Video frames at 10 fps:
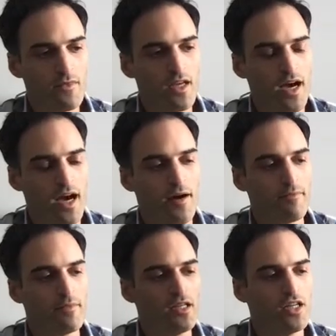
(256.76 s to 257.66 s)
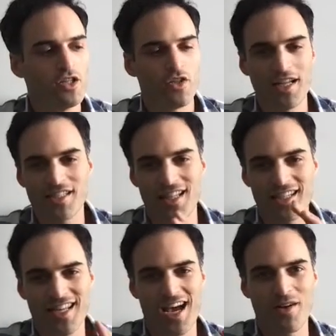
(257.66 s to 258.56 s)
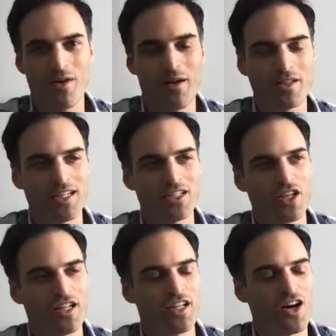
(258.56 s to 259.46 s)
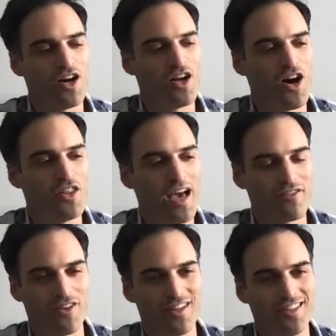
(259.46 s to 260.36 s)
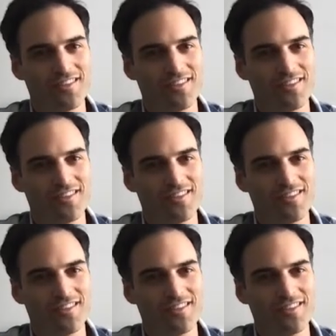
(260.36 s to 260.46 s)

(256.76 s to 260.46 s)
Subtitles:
So that's kind of what I would touch on that front.